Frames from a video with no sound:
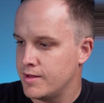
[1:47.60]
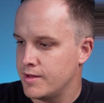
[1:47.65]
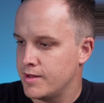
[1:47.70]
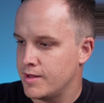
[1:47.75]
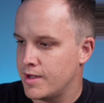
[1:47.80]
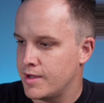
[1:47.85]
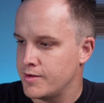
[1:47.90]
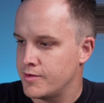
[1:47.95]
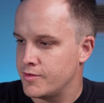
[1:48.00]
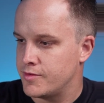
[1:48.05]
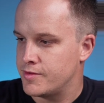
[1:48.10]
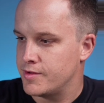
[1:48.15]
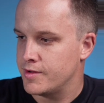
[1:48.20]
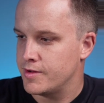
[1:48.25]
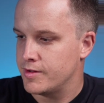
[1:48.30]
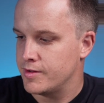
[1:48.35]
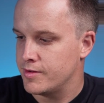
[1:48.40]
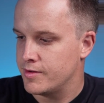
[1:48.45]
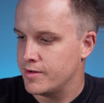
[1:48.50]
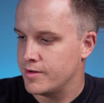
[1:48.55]
I just doing
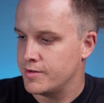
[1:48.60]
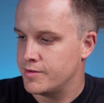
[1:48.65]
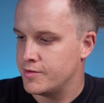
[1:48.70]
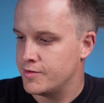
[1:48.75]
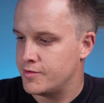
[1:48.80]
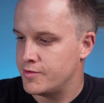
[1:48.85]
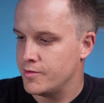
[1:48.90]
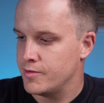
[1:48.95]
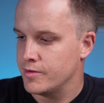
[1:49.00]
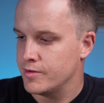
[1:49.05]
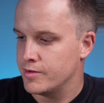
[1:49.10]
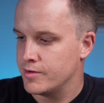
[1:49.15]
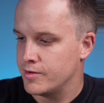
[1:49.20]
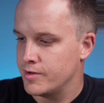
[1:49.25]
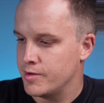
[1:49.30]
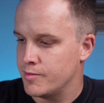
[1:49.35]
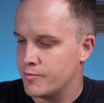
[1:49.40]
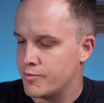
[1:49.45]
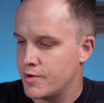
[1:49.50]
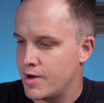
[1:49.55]
a little
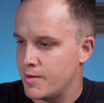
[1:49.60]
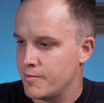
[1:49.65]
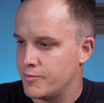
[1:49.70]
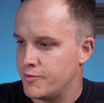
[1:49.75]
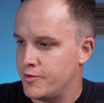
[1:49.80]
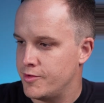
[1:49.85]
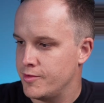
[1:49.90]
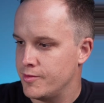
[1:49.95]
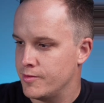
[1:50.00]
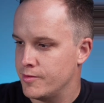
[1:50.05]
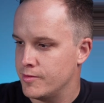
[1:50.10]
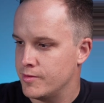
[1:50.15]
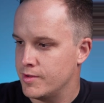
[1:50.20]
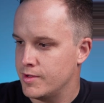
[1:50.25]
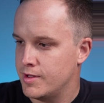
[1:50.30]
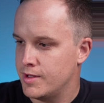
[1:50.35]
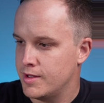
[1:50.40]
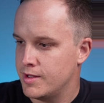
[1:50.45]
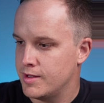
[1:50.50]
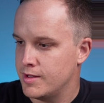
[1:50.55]
impromptu
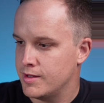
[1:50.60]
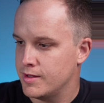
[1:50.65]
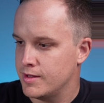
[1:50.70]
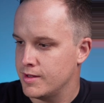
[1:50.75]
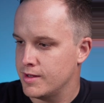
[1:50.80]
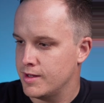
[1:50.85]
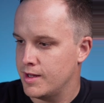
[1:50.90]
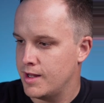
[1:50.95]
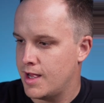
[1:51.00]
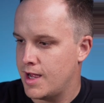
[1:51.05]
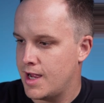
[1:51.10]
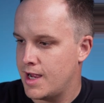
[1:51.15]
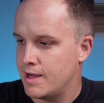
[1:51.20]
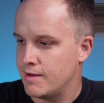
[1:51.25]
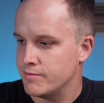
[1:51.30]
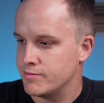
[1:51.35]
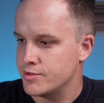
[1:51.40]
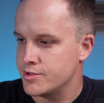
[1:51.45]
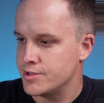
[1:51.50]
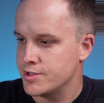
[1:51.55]

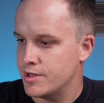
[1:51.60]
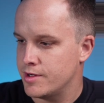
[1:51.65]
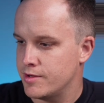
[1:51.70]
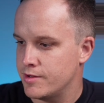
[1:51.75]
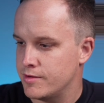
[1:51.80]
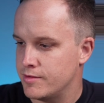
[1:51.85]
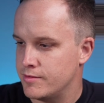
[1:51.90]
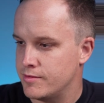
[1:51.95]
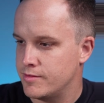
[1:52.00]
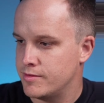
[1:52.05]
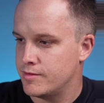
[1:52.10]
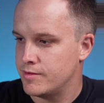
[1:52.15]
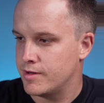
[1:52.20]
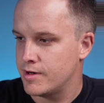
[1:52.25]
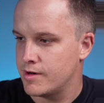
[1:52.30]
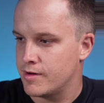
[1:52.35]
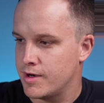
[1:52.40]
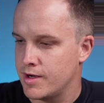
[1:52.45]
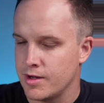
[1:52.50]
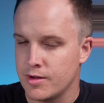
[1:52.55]
live show. All
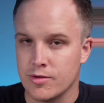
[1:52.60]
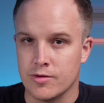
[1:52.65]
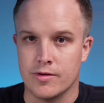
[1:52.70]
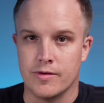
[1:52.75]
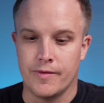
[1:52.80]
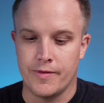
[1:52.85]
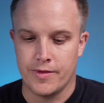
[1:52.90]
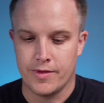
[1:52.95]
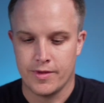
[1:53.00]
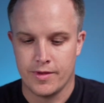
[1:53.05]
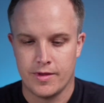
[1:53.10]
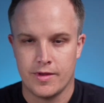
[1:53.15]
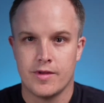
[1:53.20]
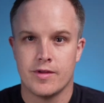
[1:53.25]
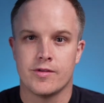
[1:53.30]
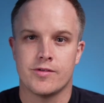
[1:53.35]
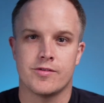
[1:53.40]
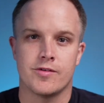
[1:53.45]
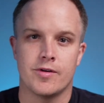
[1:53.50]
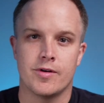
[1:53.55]
right, cool.
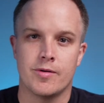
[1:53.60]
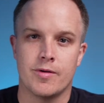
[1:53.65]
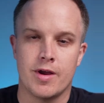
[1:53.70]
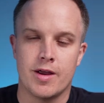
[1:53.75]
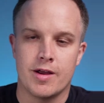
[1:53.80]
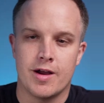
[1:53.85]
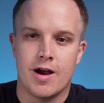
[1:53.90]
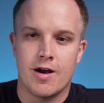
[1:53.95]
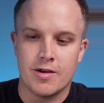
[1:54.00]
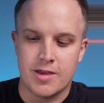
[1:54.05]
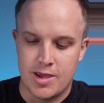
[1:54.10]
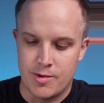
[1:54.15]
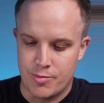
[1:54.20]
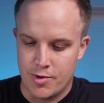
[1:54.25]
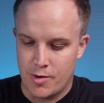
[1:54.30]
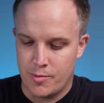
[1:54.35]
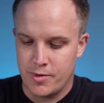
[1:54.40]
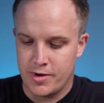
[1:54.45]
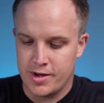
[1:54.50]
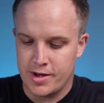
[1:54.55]
So anyway, I'll keep
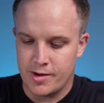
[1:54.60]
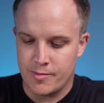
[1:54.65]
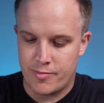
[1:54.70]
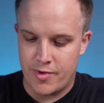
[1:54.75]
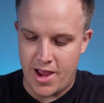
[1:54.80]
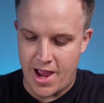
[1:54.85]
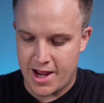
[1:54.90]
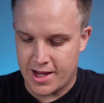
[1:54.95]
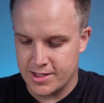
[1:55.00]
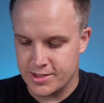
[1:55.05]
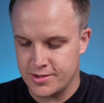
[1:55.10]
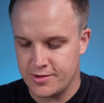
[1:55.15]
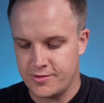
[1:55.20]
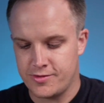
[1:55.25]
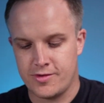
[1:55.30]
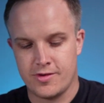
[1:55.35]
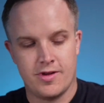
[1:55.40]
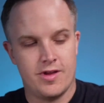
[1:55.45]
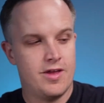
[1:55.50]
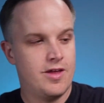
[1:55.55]
opening up packages.
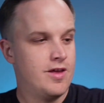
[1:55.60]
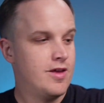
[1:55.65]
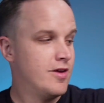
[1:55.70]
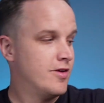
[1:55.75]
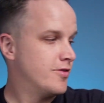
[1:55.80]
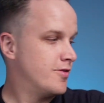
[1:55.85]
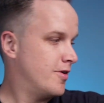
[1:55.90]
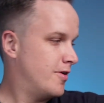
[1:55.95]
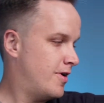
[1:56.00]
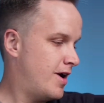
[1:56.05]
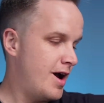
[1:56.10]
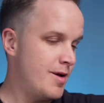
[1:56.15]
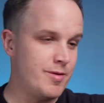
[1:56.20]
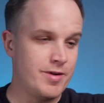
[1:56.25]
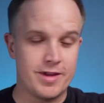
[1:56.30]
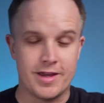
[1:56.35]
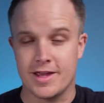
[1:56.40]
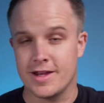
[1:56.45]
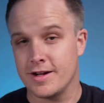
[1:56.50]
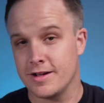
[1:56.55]
So I've been
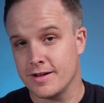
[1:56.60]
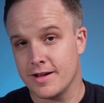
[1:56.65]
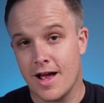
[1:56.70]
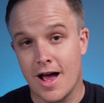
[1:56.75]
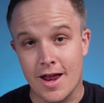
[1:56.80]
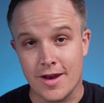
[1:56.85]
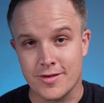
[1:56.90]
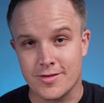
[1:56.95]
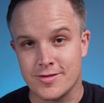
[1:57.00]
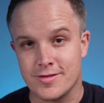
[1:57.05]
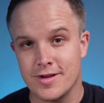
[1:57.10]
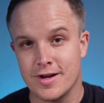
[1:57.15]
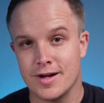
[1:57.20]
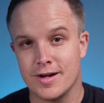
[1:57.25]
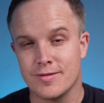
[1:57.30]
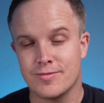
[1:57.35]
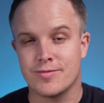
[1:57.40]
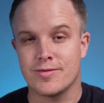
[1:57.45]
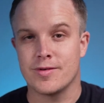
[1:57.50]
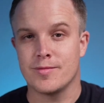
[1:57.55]
getting a lot of
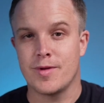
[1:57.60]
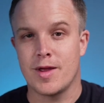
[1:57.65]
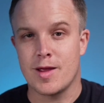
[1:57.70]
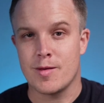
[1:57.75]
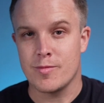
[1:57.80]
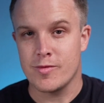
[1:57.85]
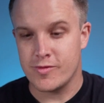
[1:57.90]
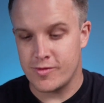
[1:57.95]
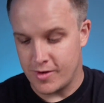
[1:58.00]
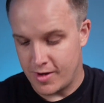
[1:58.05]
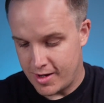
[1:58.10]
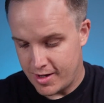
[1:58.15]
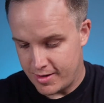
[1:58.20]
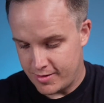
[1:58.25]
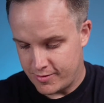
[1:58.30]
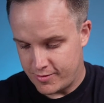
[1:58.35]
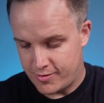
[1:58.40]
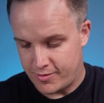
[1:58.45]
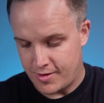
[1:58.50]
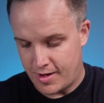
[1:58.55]
stuff from Amazon
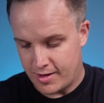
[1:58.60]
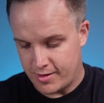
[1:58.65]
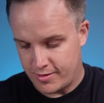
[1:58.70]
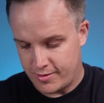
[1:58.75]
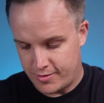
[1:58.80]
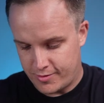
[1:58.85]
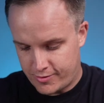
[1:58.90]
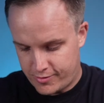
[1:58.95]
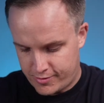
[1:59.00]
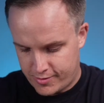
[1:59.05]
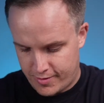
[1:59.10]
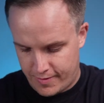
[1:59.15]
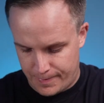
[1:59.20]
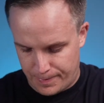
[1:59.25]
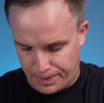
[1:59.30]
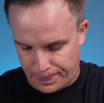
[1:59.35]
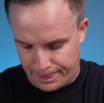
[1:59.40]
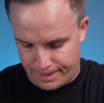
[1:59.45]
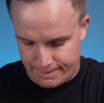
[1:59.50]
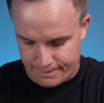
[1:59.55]
sellers,
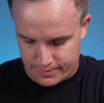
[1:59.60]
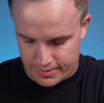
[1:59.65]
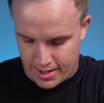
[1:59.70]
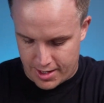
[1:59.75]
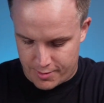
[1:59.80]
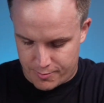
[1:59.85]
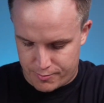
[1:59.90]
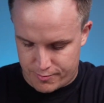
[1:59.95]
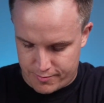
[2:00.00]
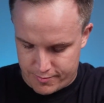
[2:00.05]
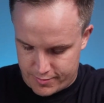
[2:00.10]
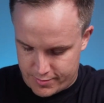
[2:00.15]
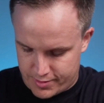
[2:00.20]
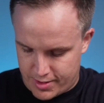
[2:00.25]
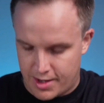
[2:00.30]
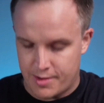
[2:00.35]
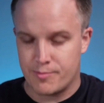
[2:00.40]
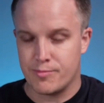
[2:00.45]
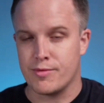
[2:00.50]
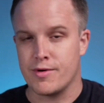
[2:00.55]
a lot
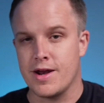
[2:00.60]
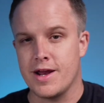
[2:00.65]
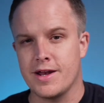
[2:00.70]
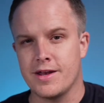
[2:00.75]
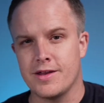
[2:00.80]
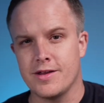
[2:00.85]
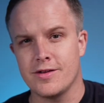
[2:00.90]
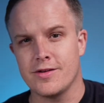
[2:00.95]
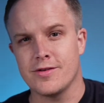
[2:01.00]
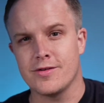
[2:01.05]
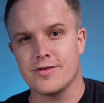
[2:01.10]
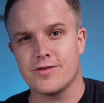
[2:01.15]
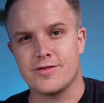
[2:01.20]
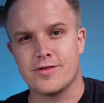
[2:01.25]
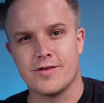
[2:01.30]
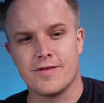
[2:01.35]
of brand deals.